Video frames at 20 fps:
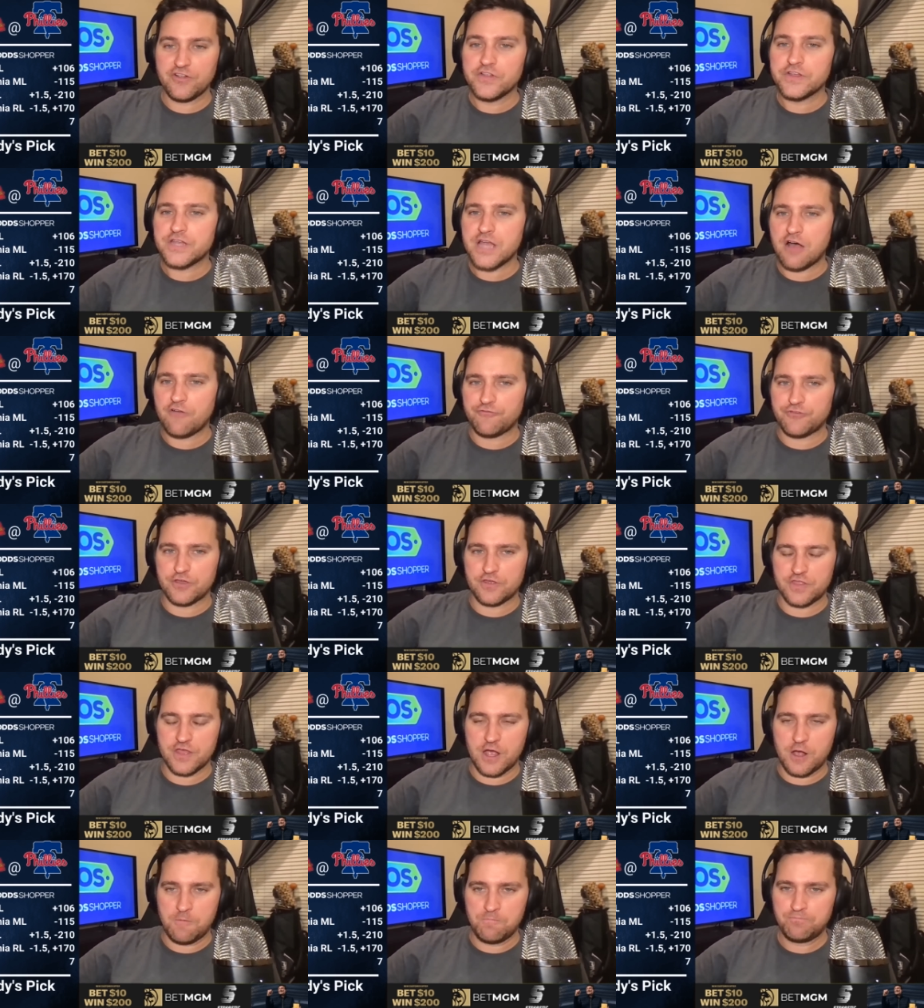
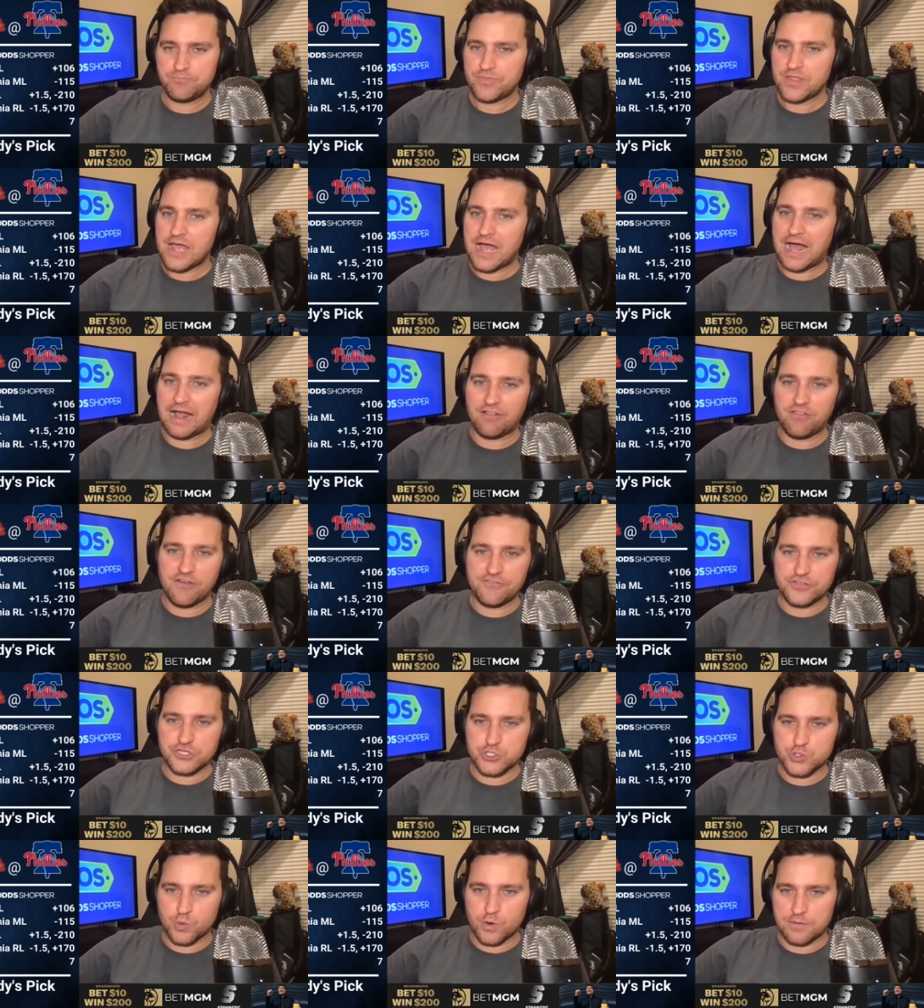Philadelphia, though, I
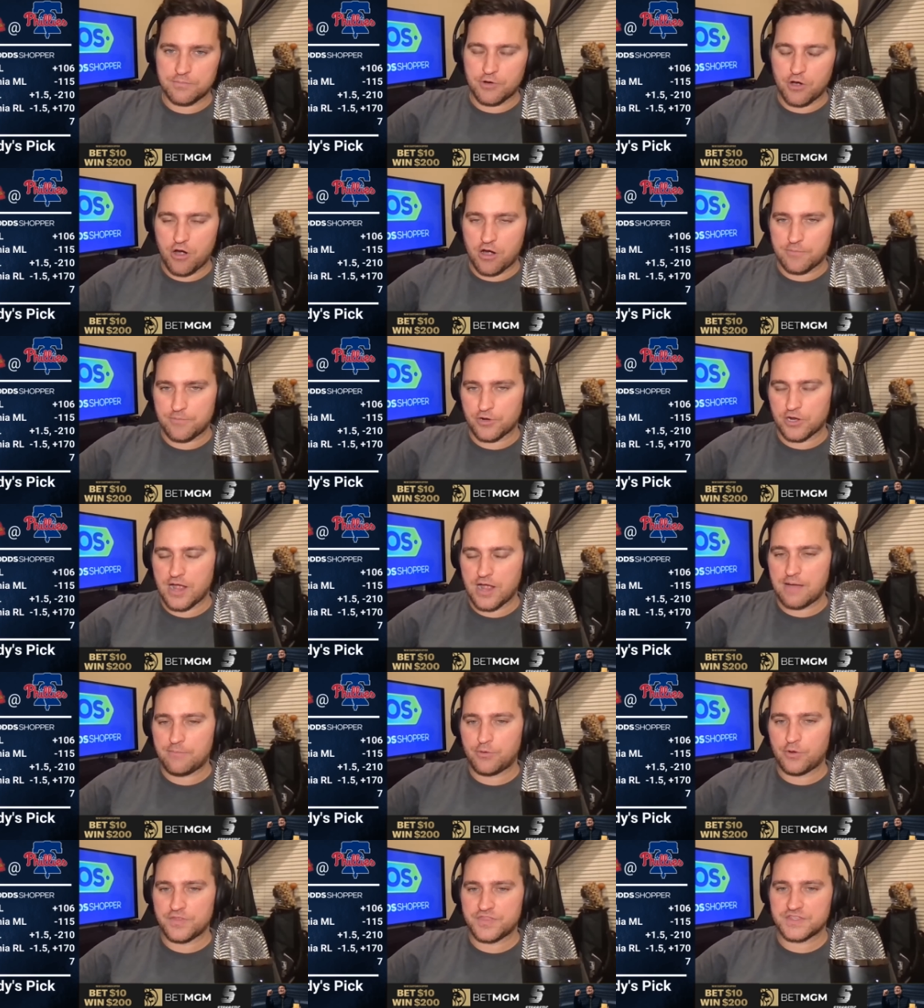love the Schwarber Harper
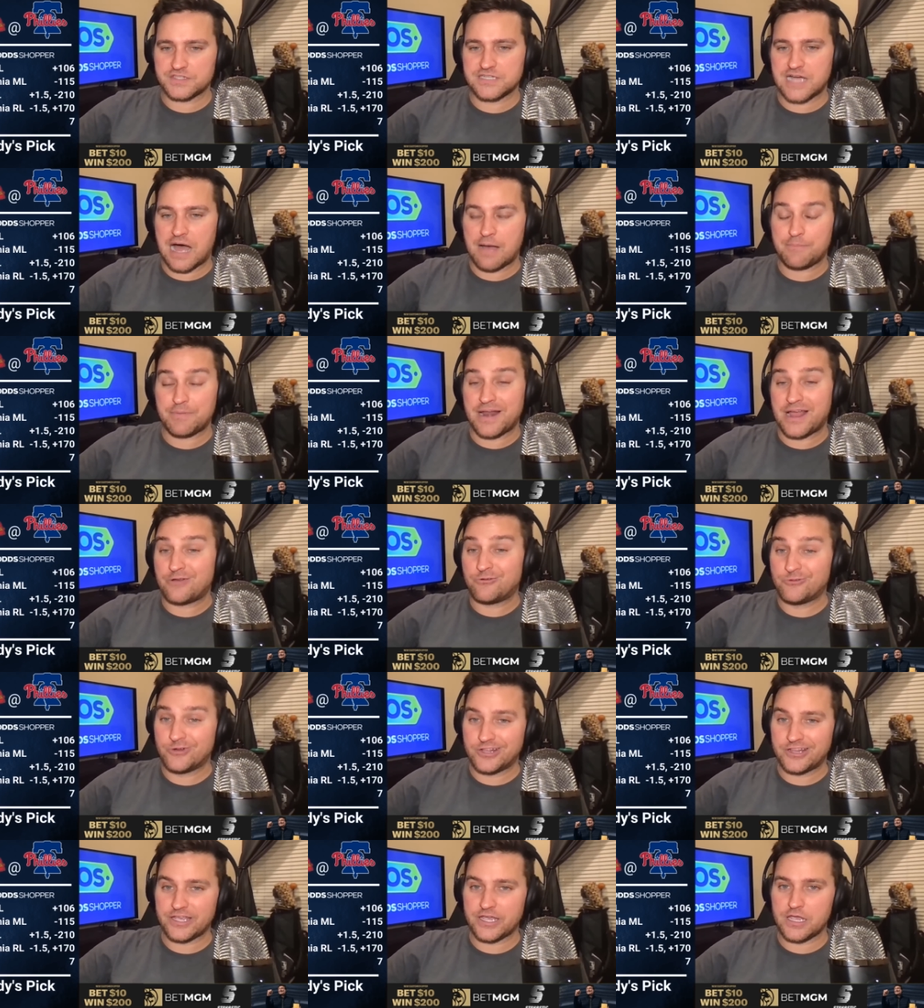combo at the top, and I
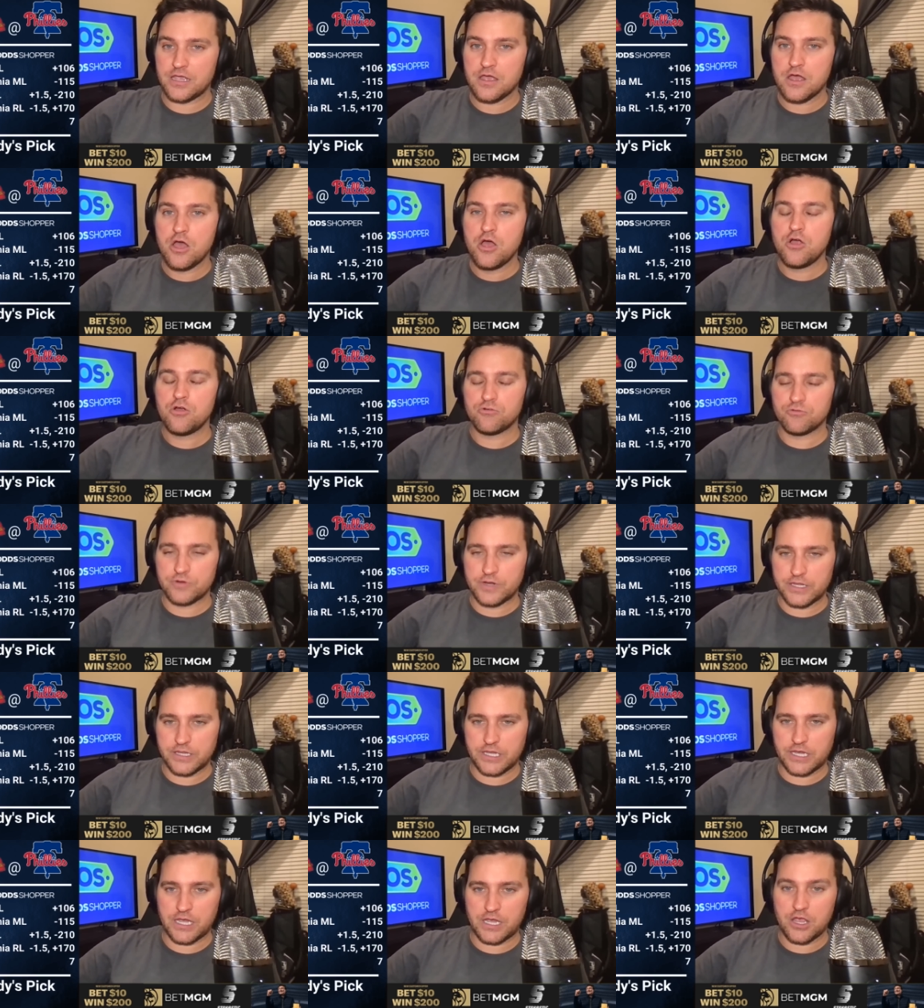really
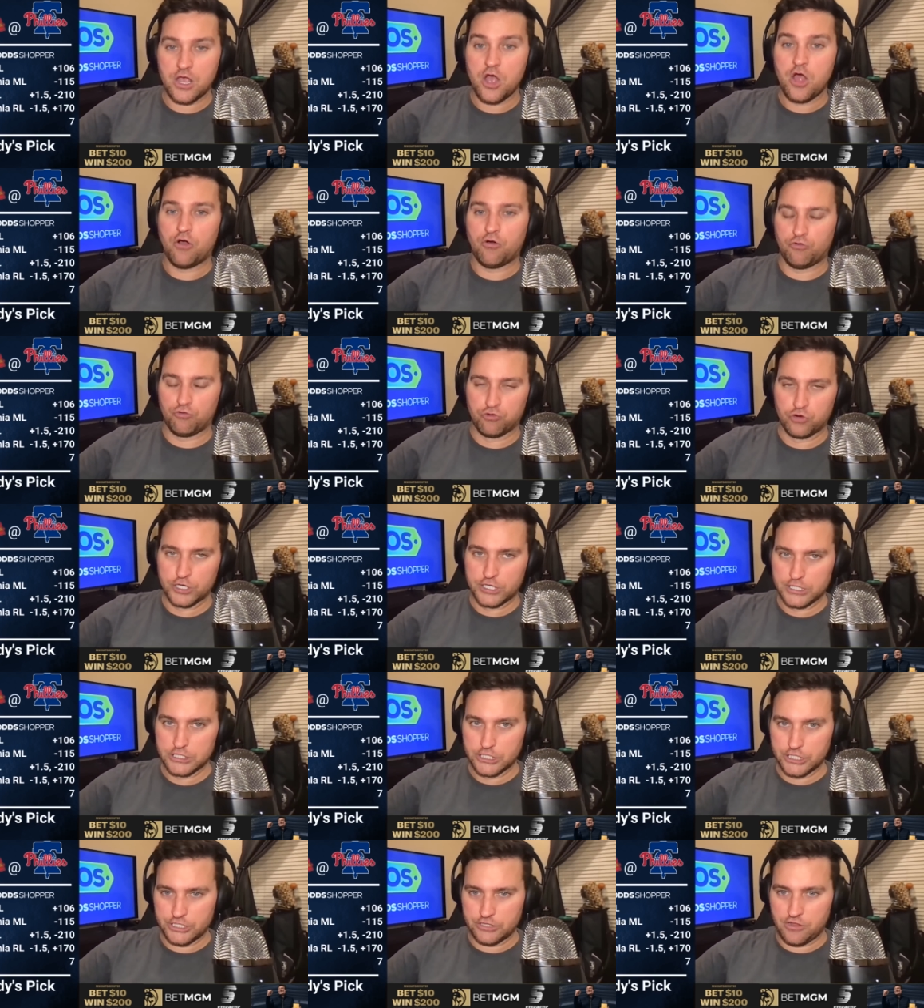really,
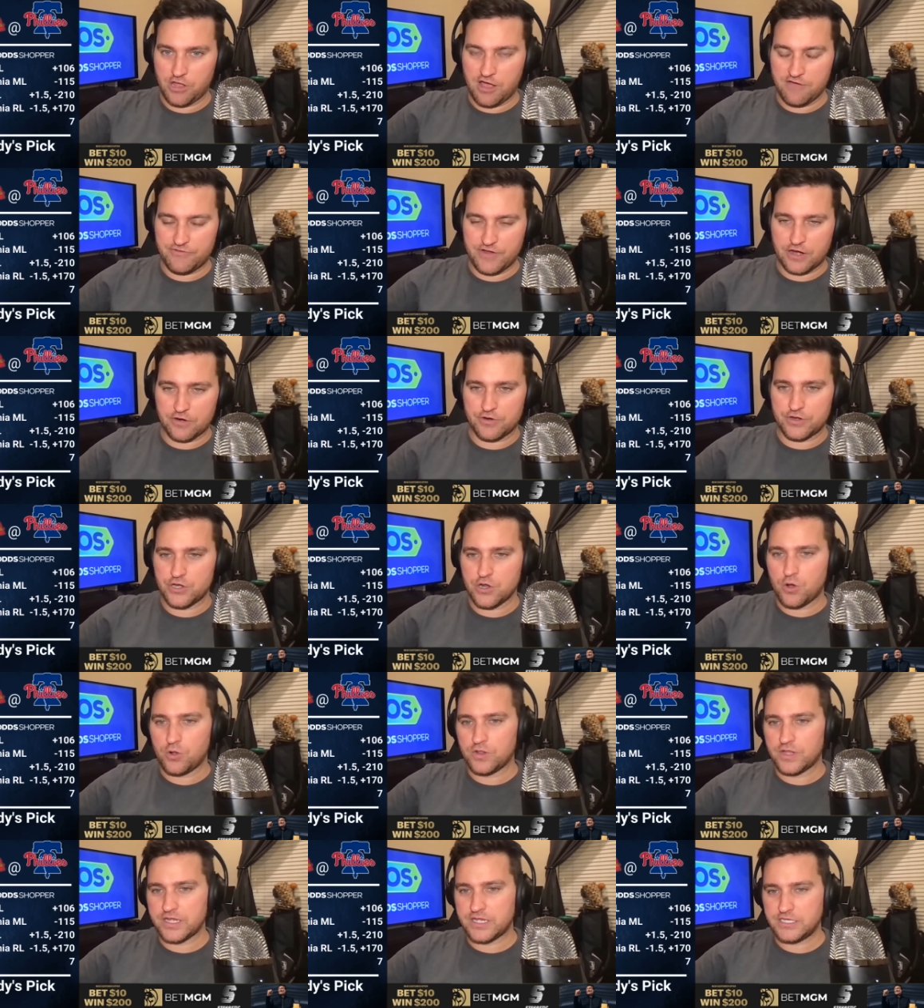really love Aaron
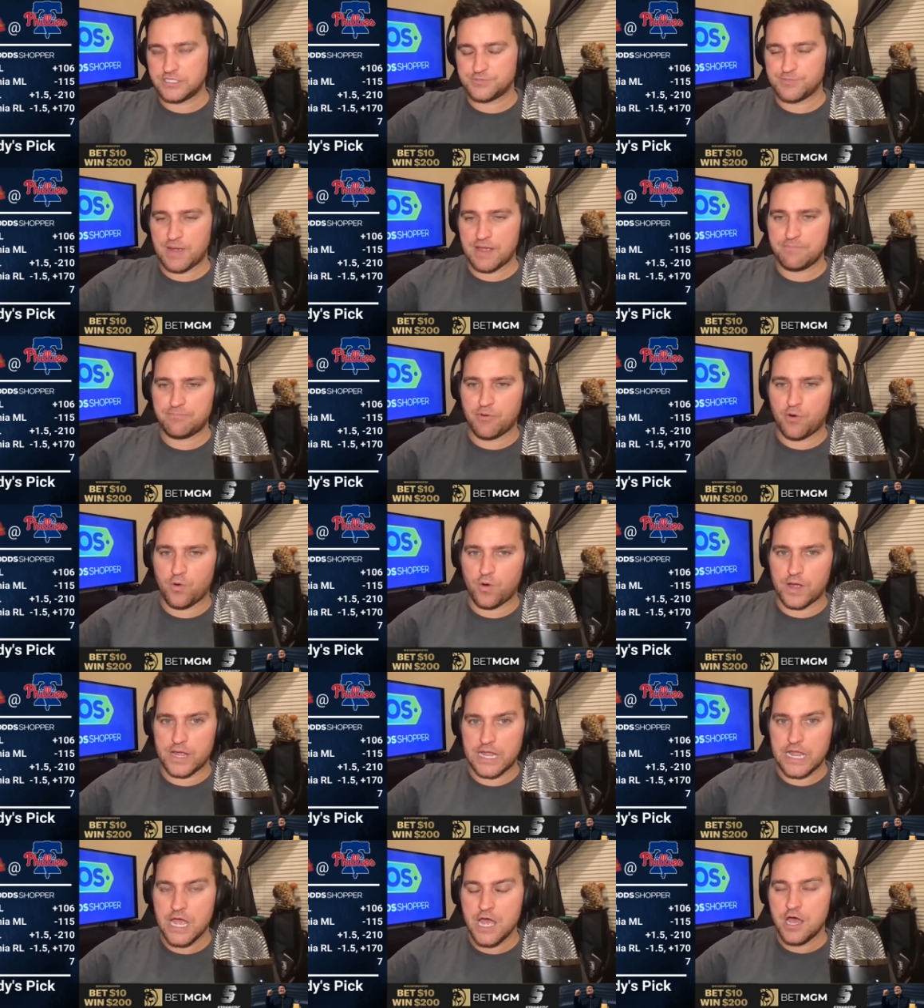Nola. He's my
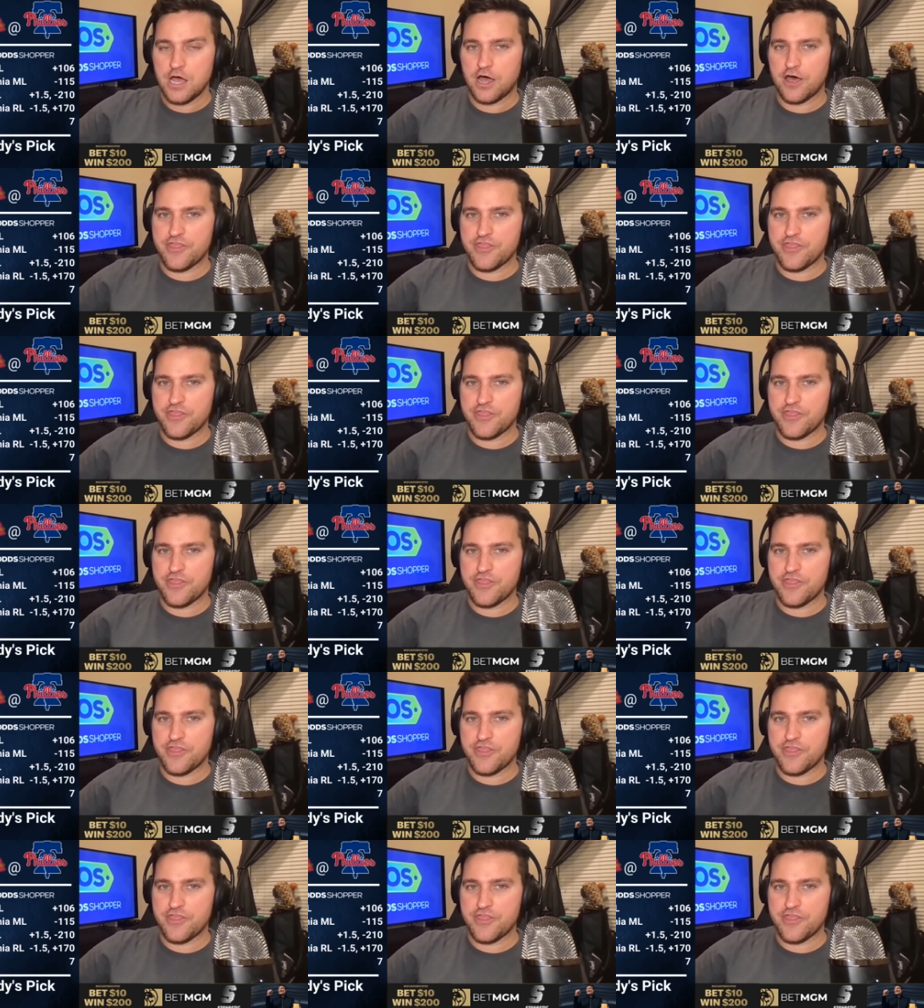boy.